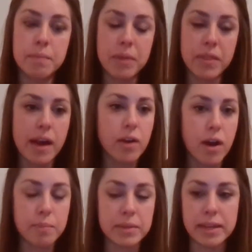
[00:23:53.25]
But that
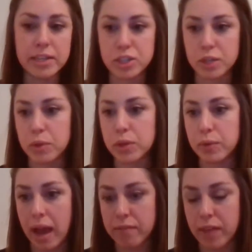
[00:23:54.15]
combination where you
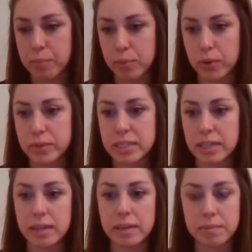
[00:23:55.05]
have that
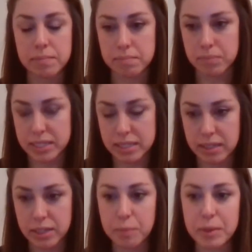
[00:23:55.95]
protein plus a
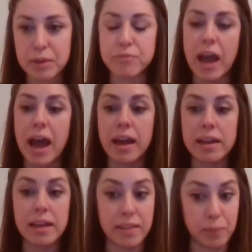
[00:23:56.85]
little bit of
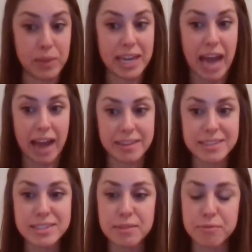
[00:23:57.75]
fat, and then we can add
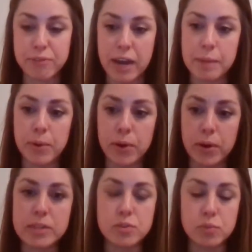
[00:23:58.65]
in some
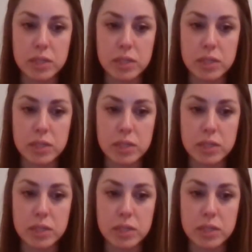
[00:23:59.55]
fiber is